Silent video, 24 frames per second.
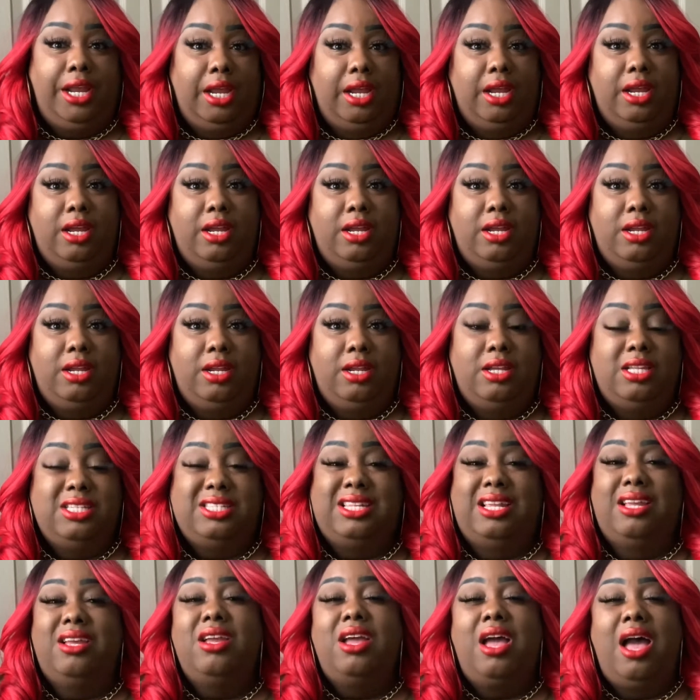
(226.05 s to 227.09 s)

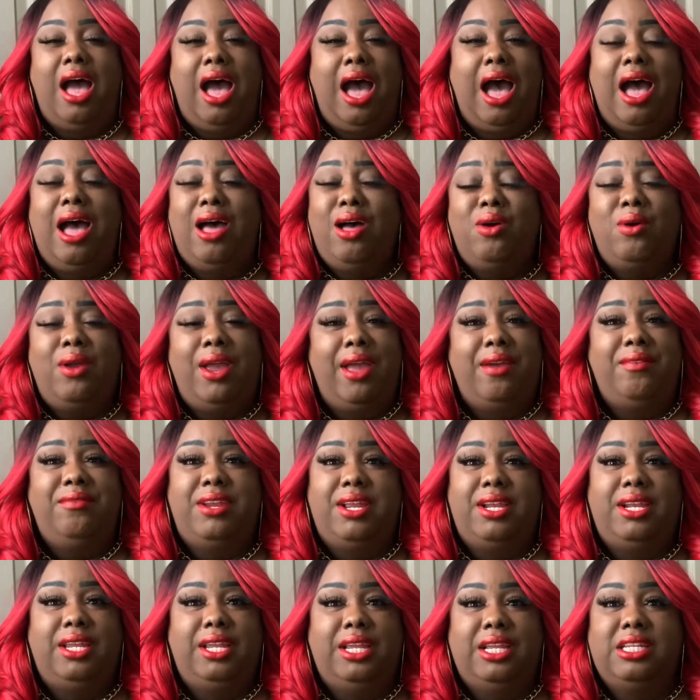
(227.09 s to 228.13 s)
Cause I don't have
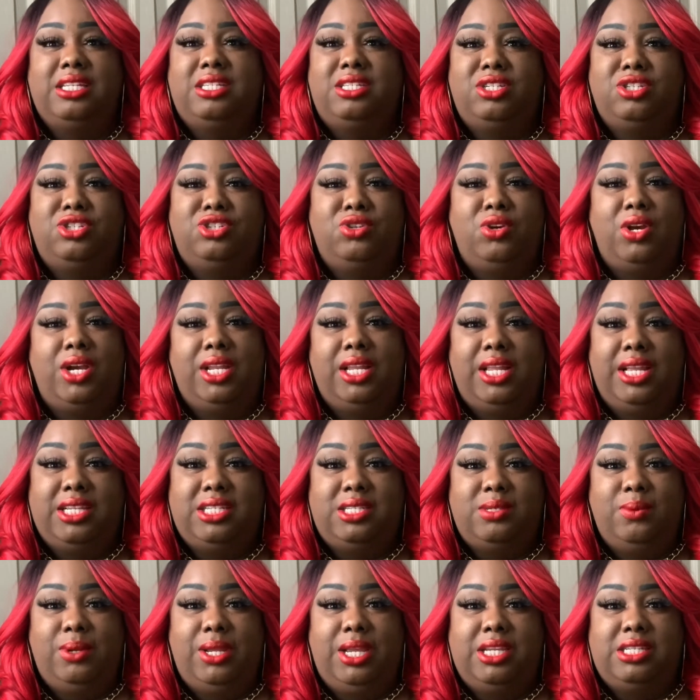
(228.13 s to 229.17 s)
nothing against the short lace
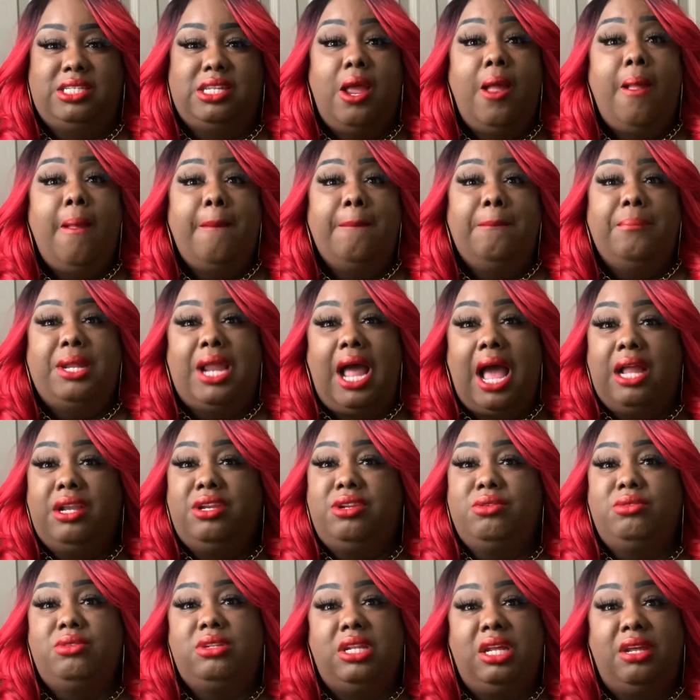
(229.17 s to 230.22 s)
wigs, but I
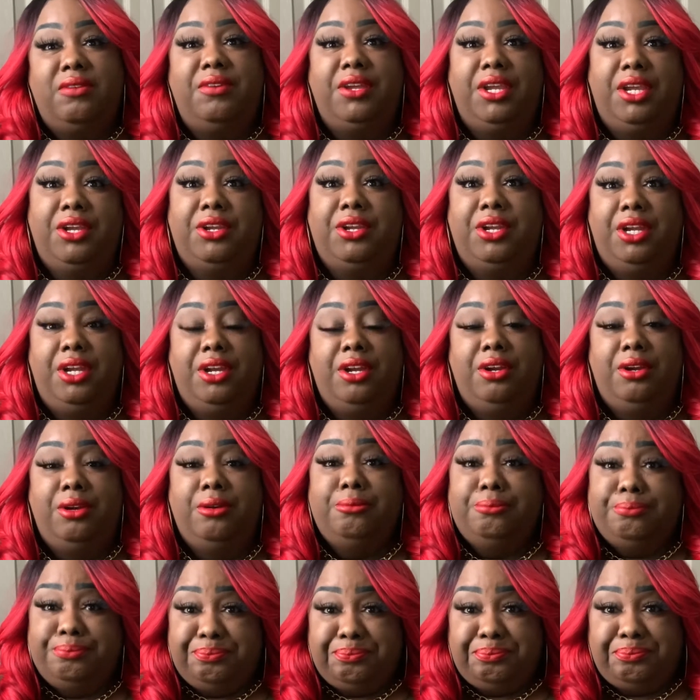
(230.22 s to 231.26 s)
do love an ear to ear
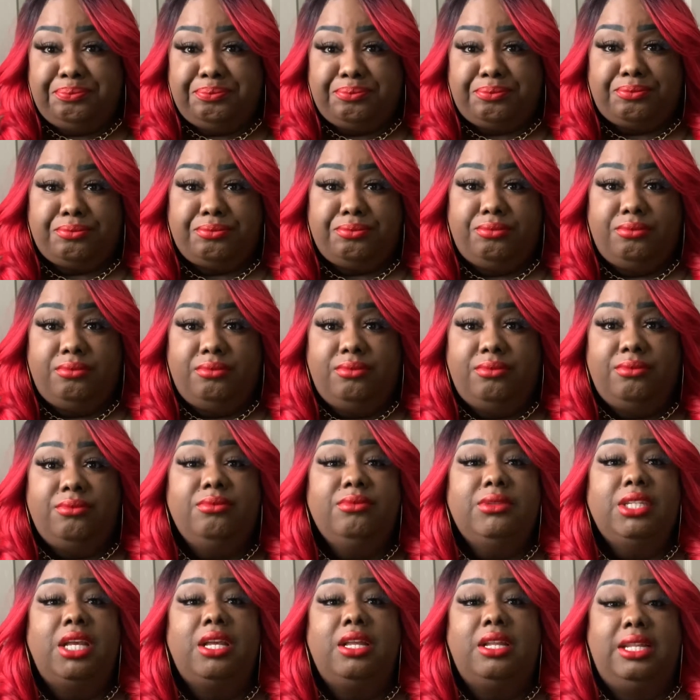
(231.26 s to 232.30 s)

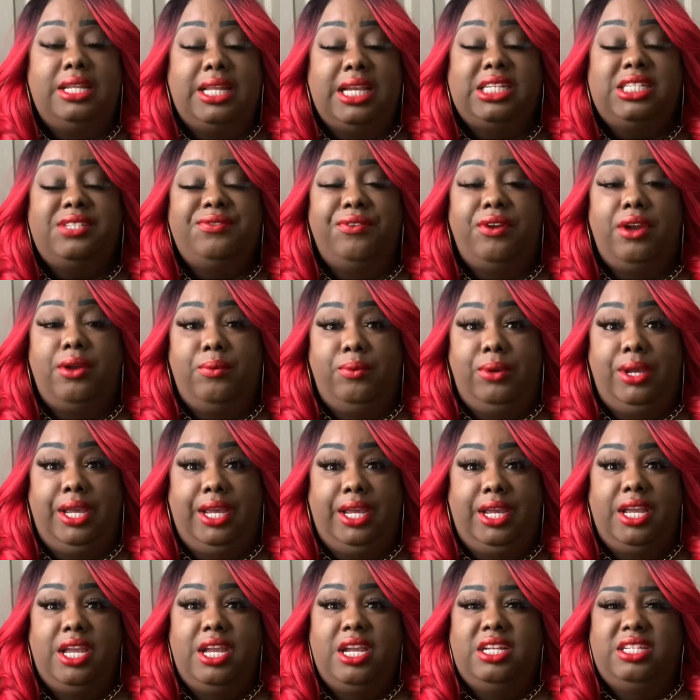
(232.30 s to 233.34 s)
lace front
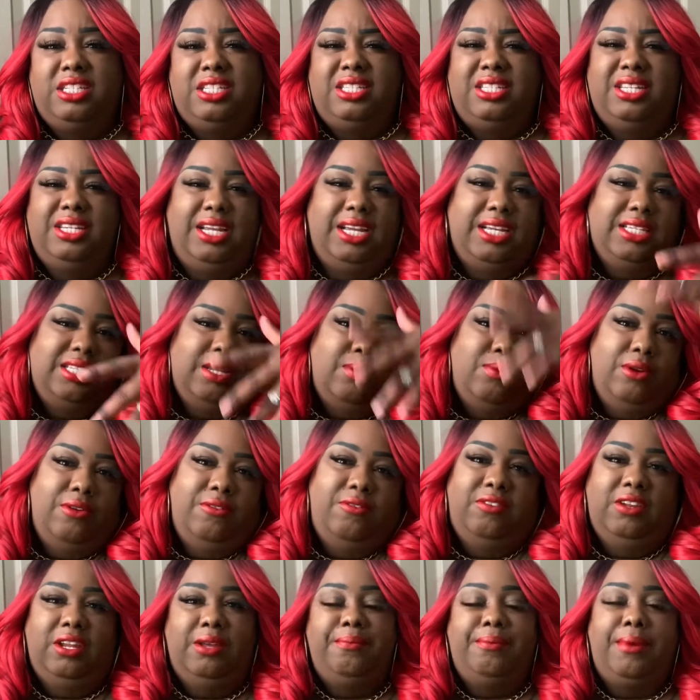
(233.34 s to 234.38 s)
wig, just in case I want to
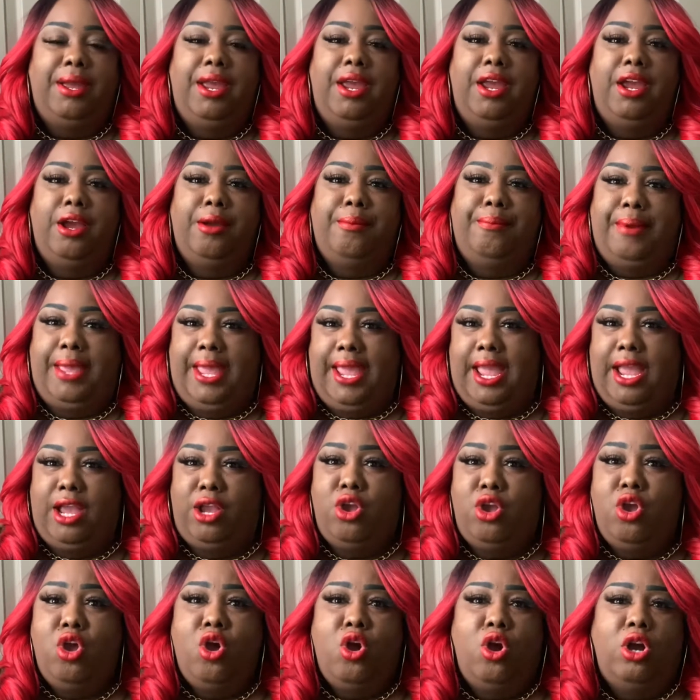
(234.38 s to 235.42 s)
flip my hair back,
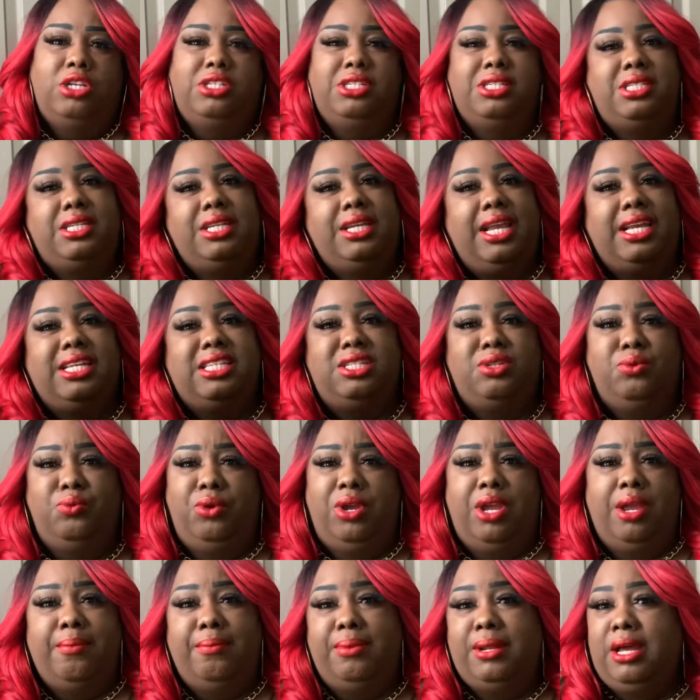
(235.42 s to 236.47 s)
or just in case the
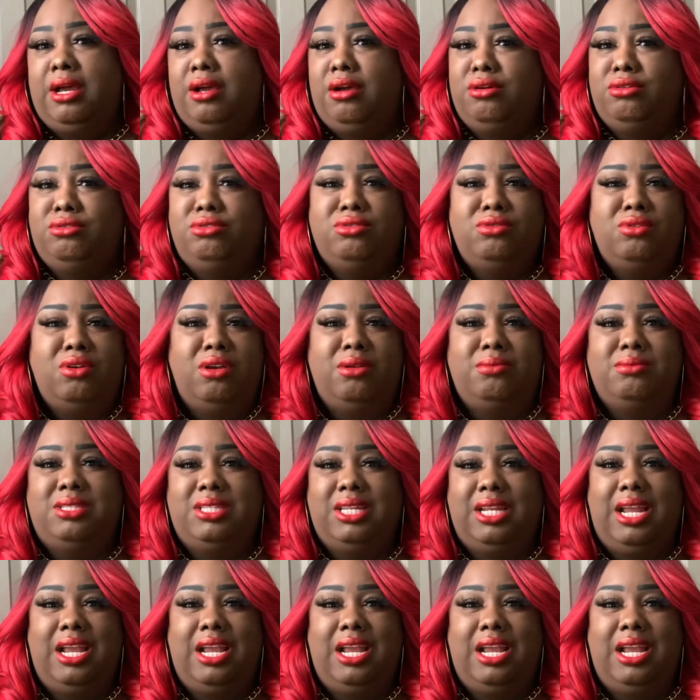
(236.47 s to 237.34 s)
wind blow. You know what I'm saying?